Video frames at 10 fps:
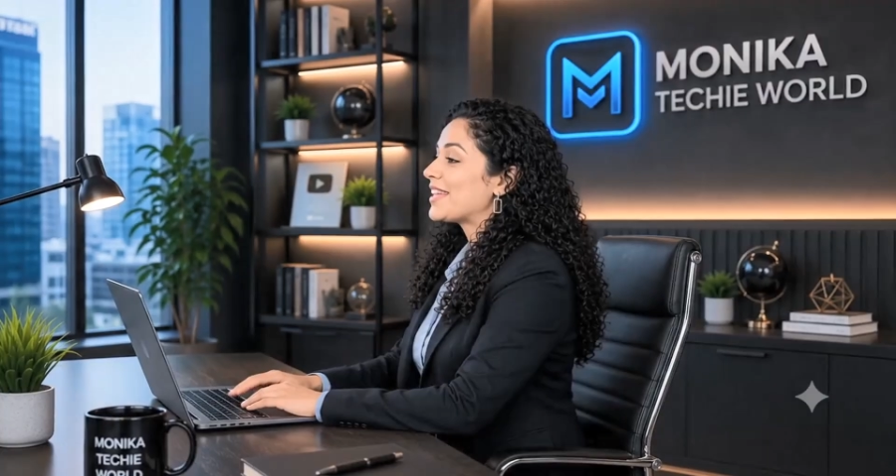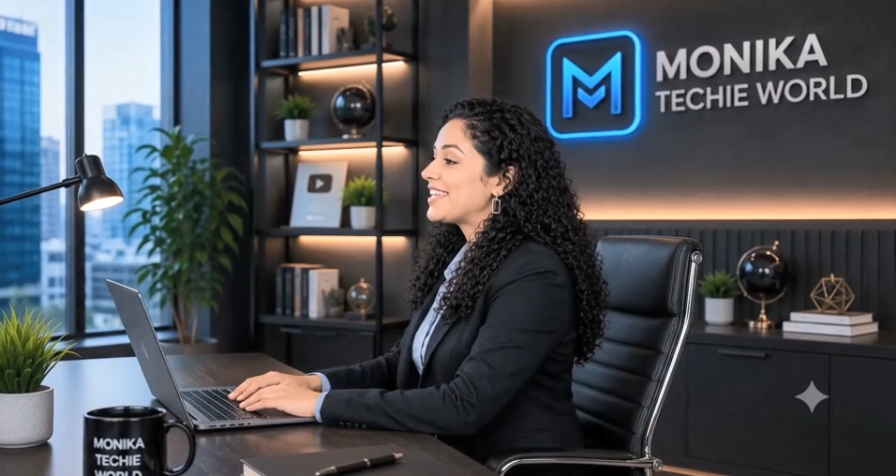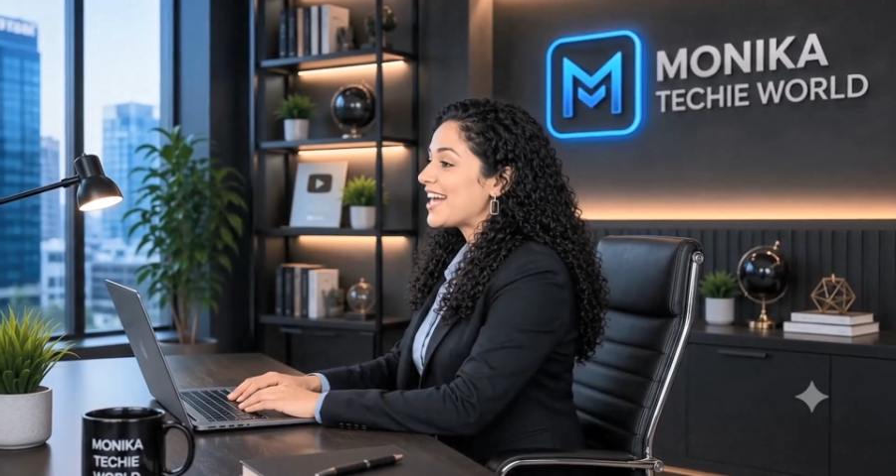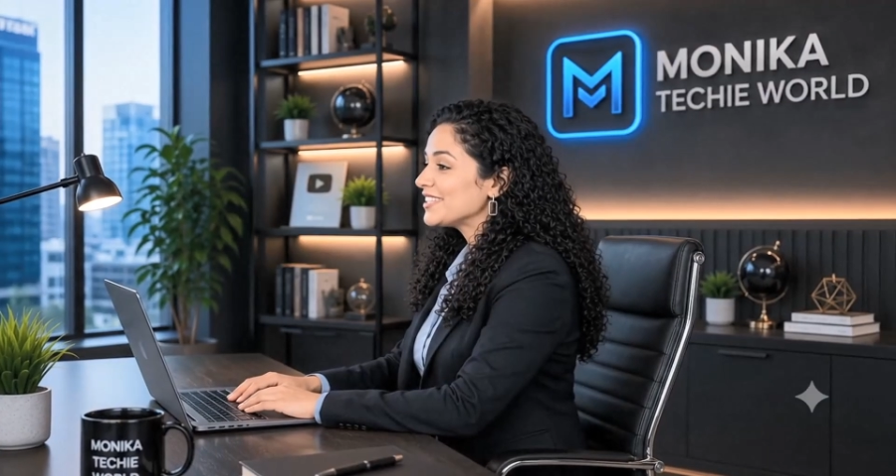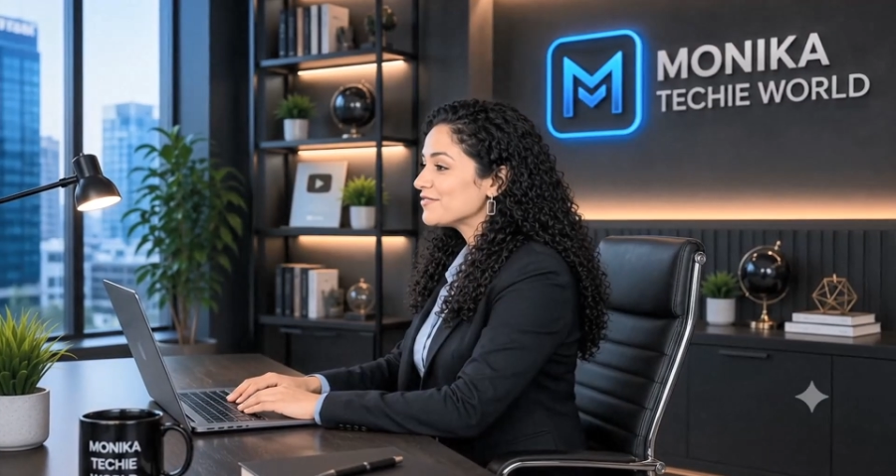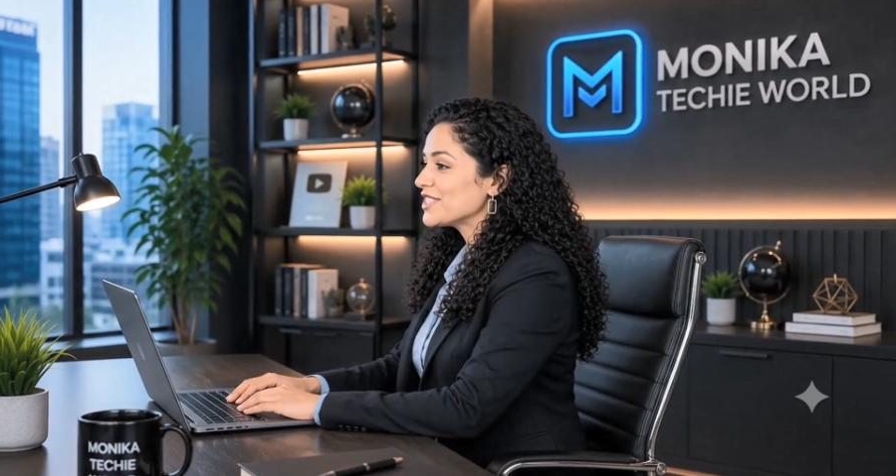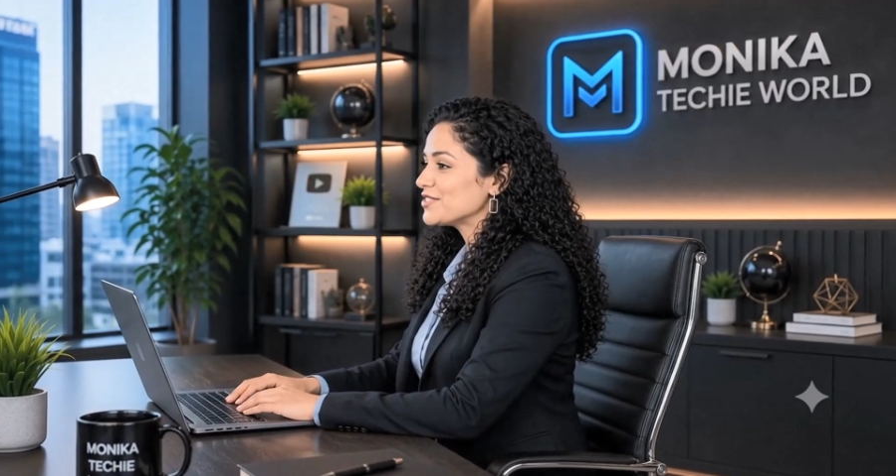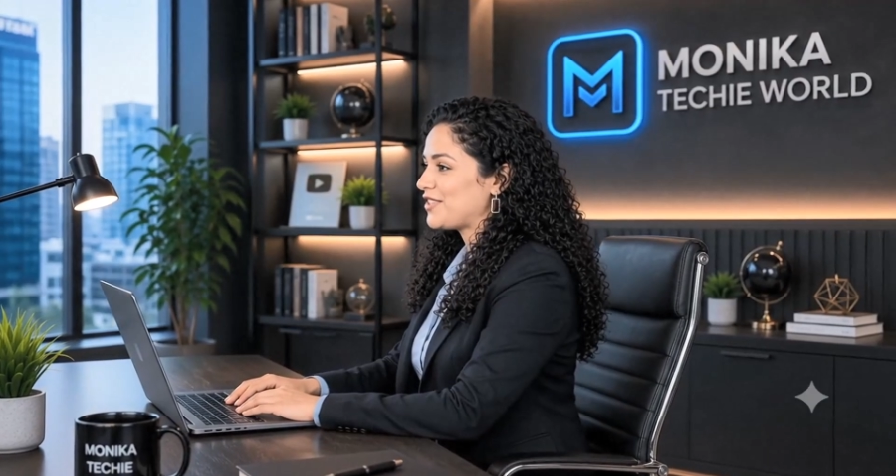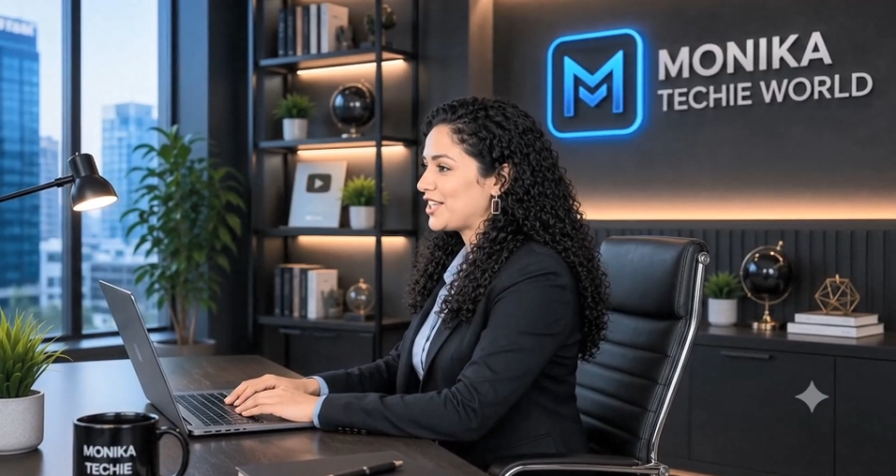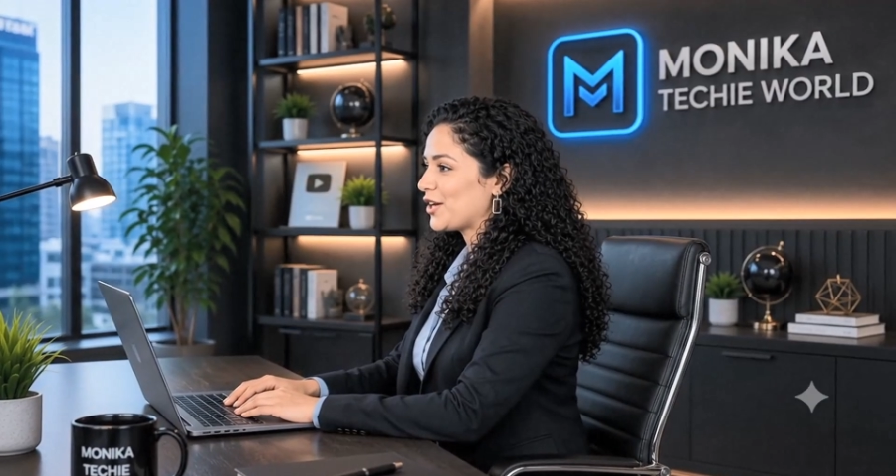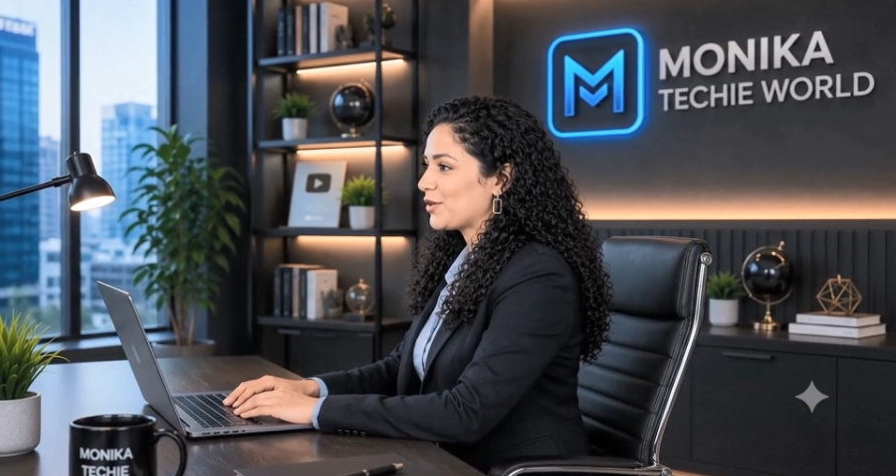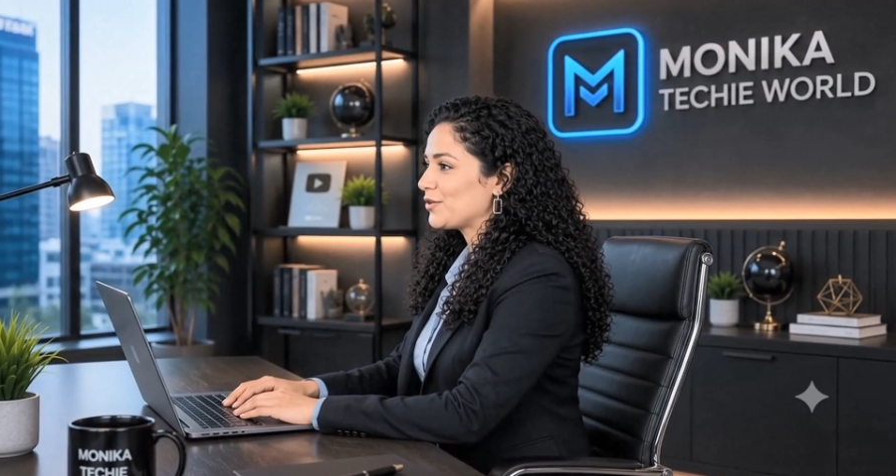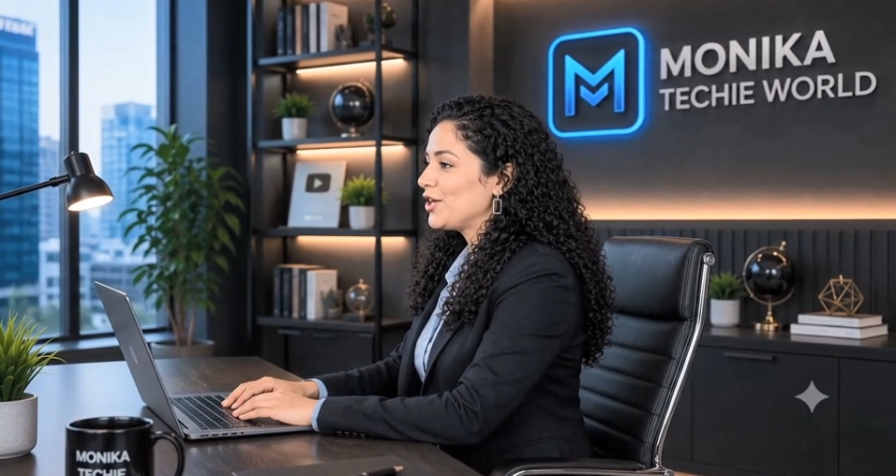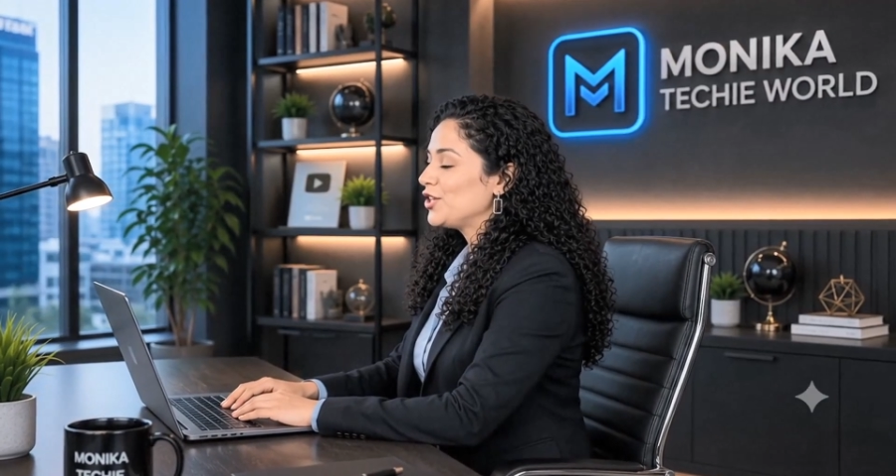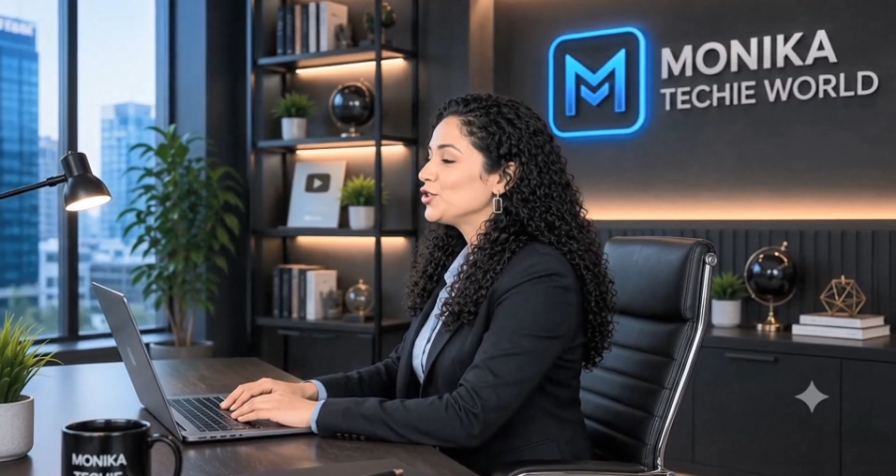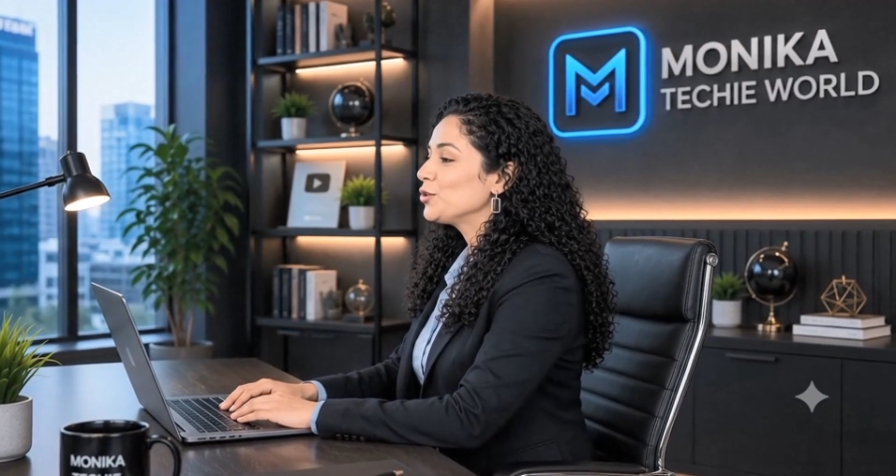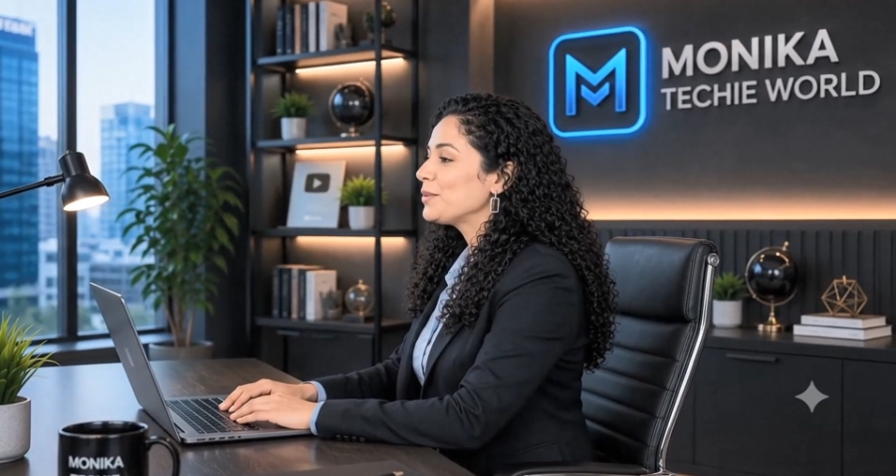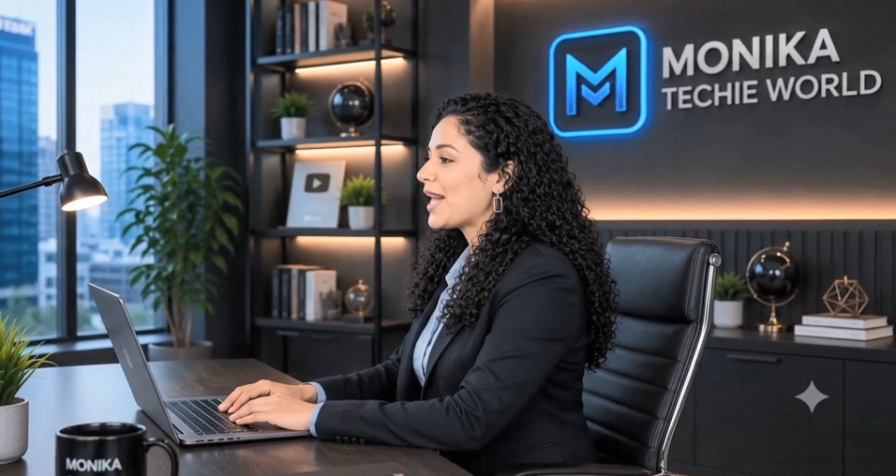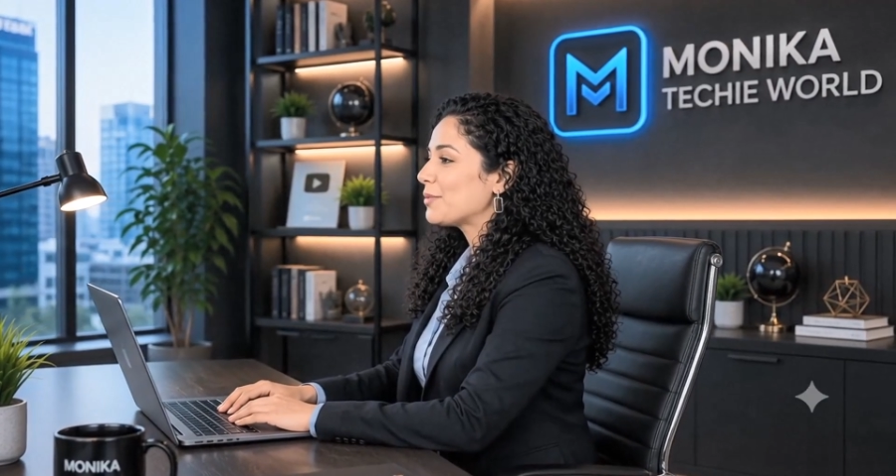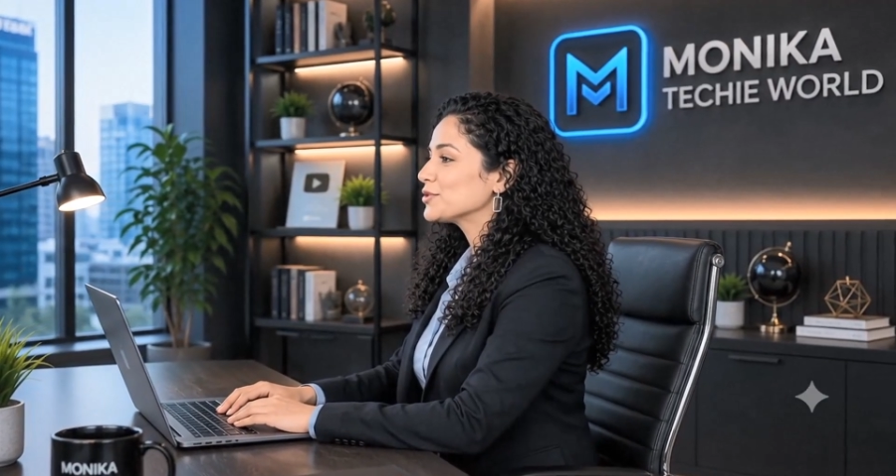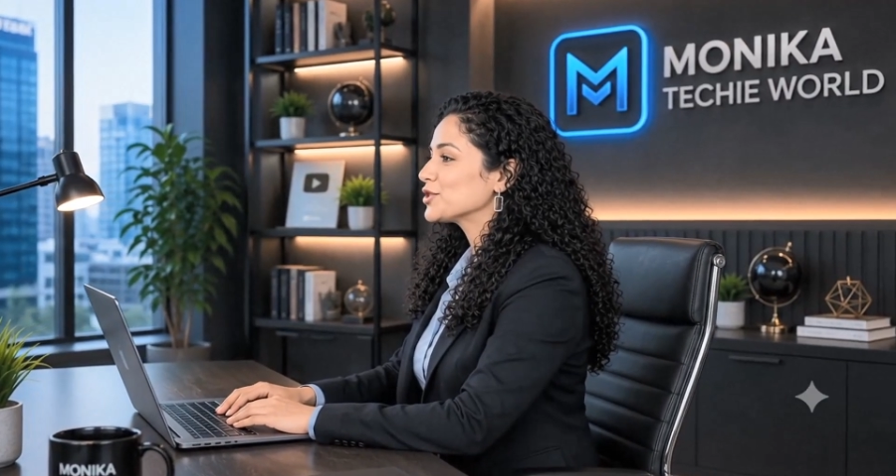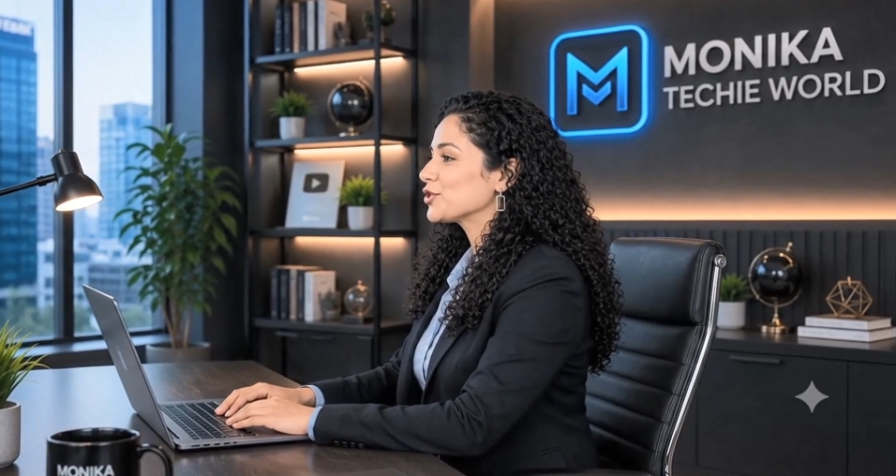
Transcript: the end of this video, you'll be able to